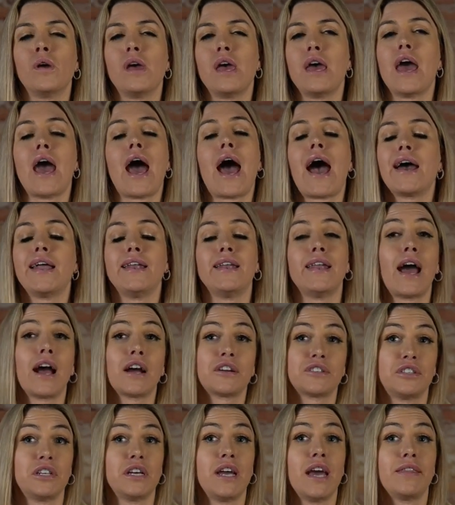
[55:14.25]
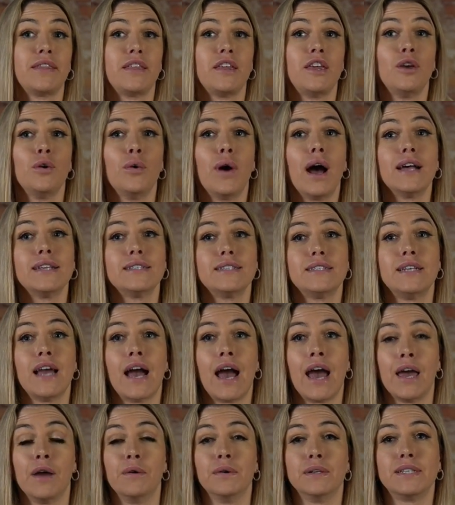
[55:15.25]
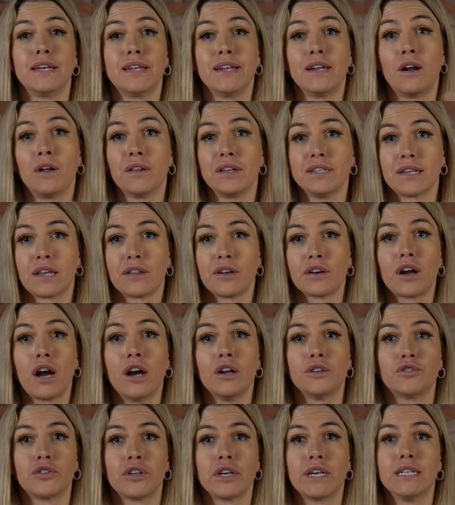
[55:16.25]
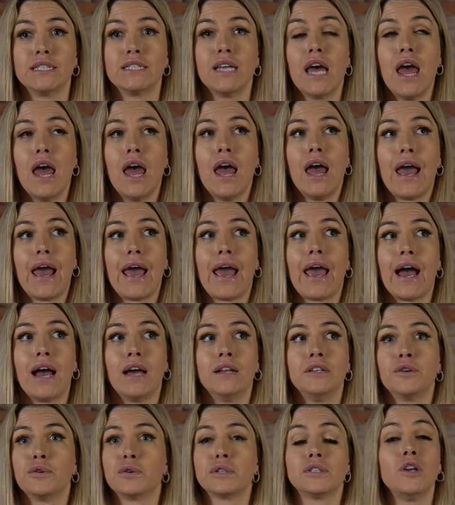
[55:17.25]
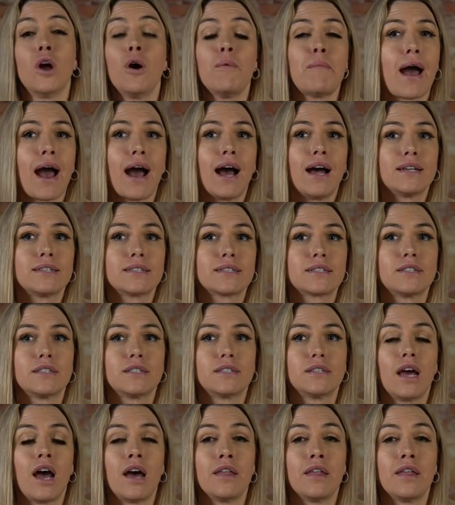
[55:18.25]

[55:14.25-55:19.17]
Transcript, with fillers: it hadn't actually hit the US yet, it was hitting all these other countries and there was no masks.